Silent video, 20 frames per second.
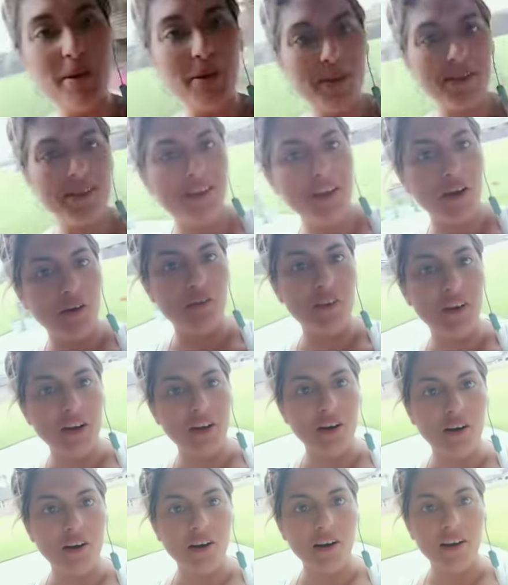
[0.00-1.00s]
but you can see over
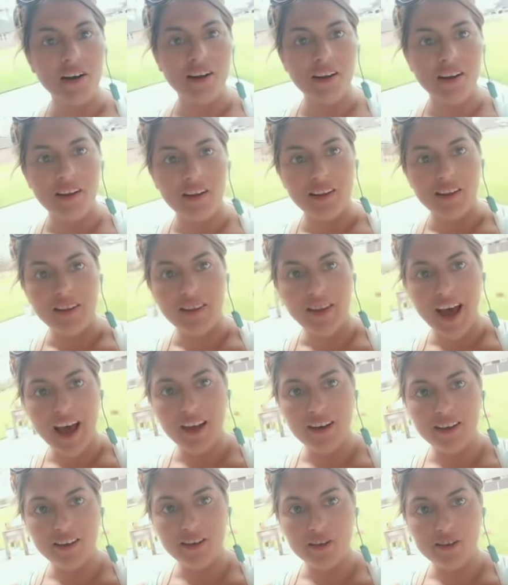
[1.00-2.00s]
here,
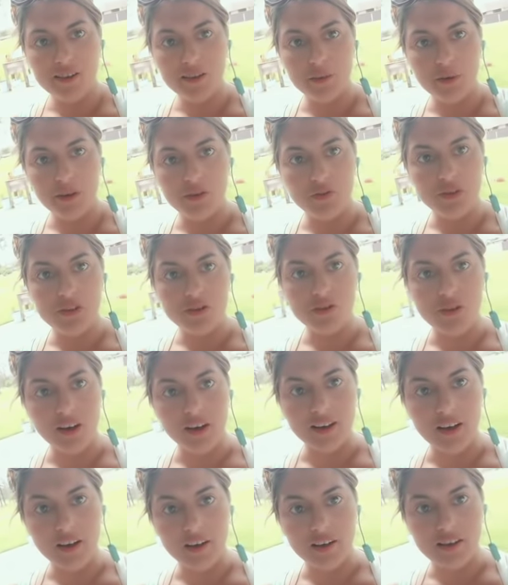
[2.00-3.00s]
that used to be a fence
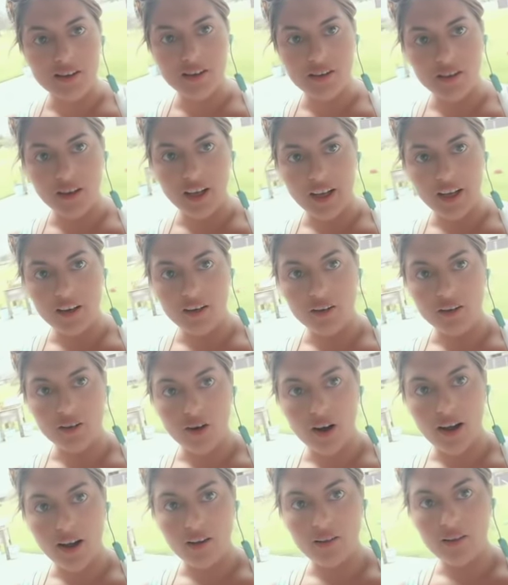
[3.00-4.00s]
right there. It's still laying on
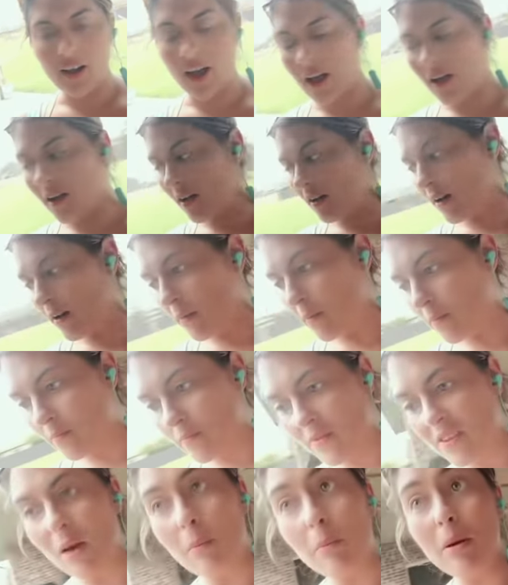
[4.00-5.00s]
the ground.
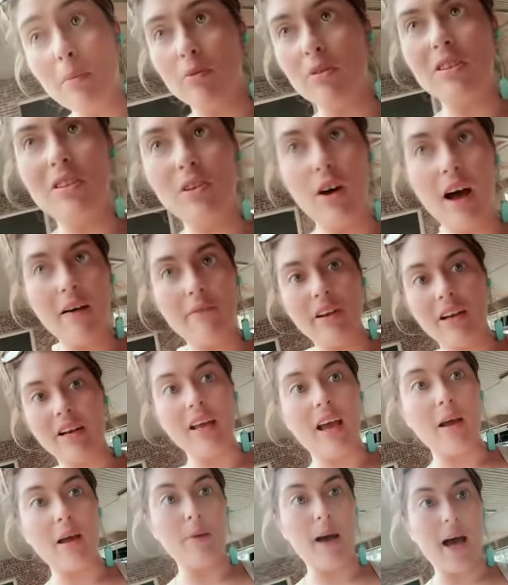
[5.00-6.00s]
Um, some people still haven't
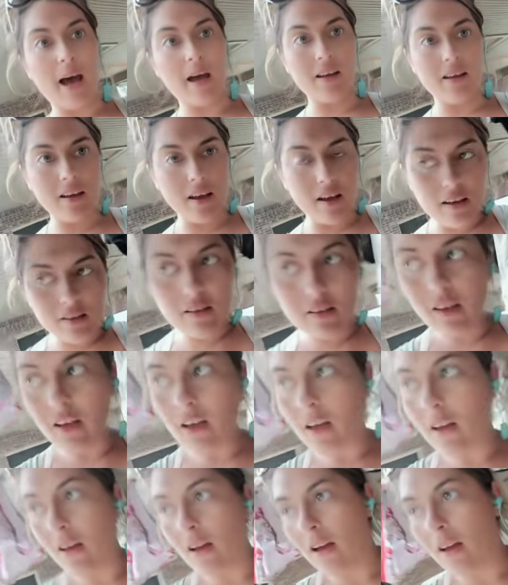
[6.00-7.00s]
came back yet.
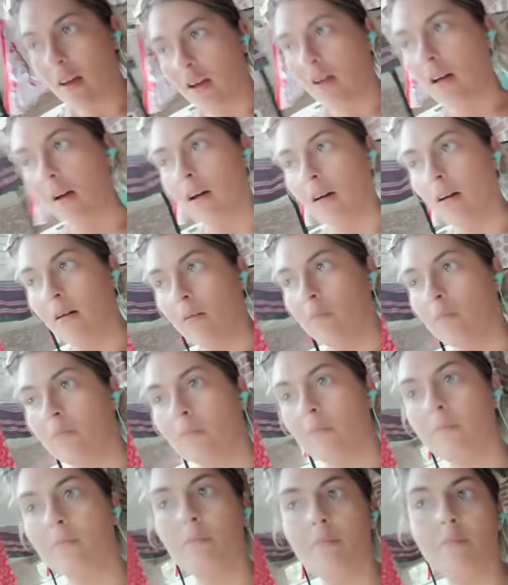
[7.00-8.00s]
Uh,
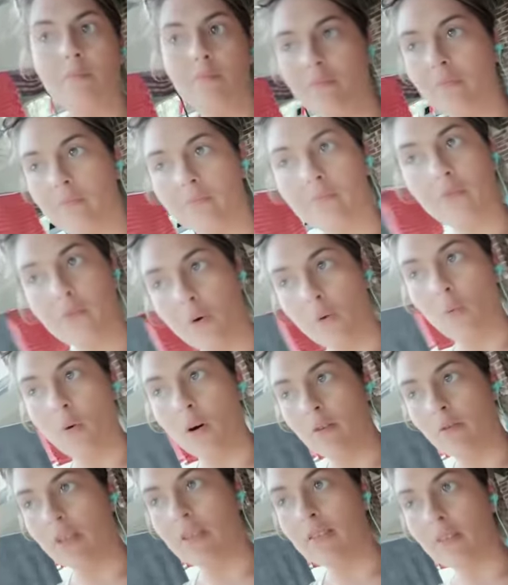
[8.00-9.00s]
for
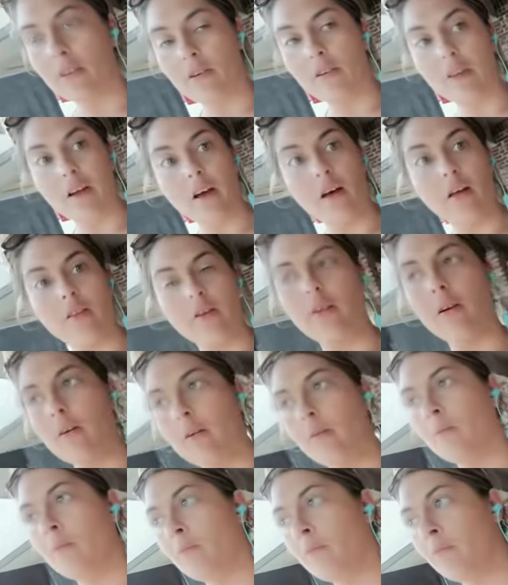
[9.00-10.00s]
one reason or the other